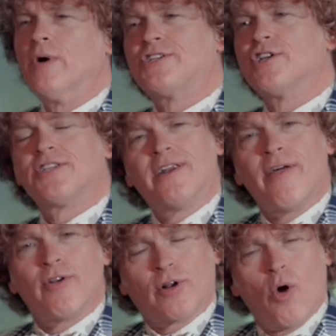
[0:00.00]
which is
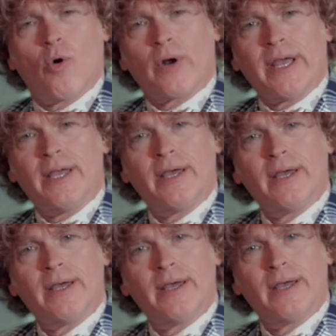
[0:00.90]
another glory
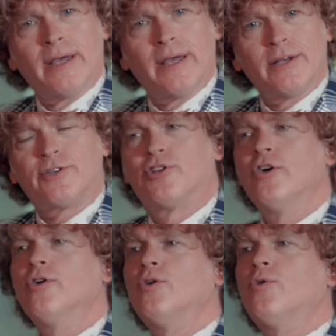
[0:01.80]
mm -hmm.
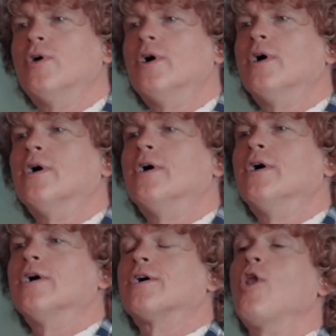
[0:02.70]
to
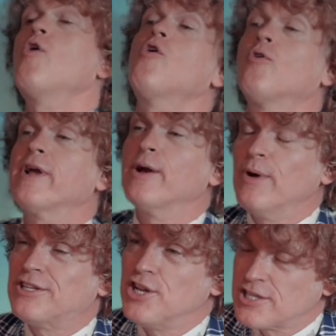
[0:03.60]
glory
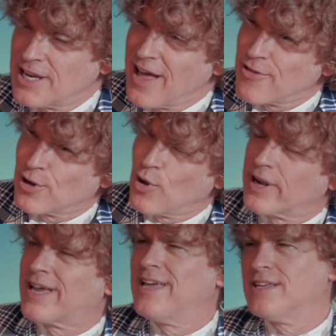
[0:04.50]
which is another glory
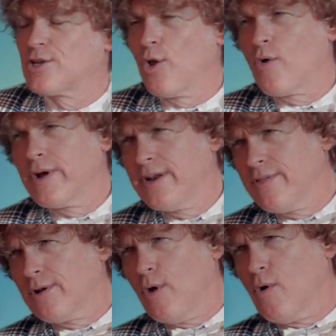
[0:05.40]
is glory
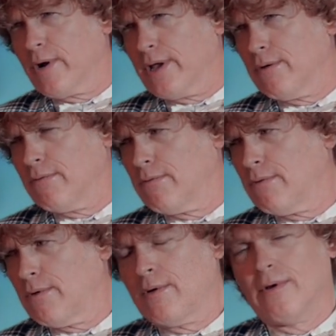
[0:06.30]
another glory yes